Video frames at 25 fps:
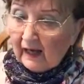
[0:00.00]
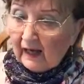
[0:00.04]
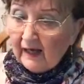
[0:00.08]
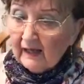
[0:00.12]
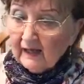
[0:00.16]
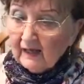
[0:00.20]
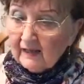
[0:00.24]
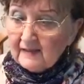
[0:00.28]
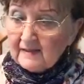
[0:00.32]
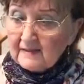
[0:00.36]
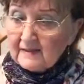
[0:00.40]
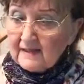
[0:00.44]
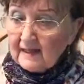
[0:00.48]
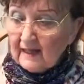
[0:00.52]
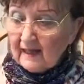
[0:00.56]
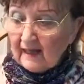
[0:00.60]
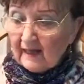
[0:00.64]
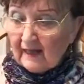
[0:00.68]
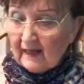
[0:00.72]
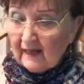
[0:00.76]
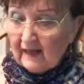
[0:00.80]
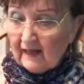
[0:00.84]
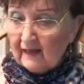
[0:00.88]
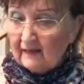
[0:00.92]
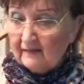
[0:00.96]
I like
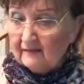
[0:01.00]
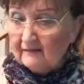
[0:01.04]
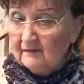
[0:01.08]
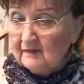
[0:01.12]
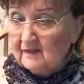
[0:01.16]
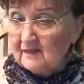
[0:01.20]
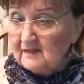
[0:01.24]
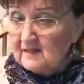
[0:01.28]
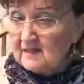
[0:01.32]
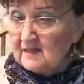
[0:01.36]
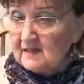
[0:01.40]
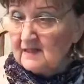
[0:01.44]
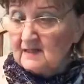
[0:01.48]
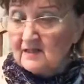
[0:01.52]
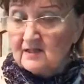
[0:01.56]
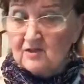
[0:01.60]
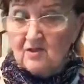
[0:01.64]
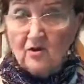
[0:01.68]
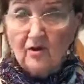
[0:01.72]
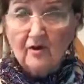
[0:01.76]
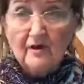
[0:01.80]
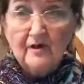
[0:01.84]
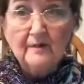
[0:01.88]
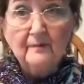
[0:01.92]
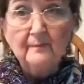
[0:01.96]
to add, because this
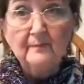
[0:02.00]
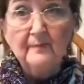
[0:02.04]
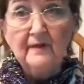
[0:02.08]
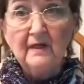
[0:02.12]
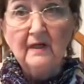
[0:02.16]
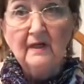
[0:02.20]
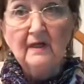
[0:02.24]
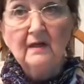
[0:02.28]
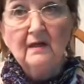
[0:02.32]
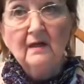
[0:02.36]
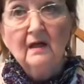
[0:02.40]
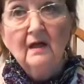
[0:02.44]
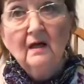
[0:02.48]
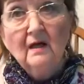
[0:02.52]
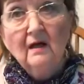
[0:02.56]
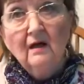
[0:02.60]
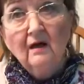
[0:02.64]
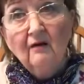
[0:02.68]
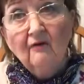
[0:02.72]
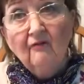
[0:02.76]
is going to be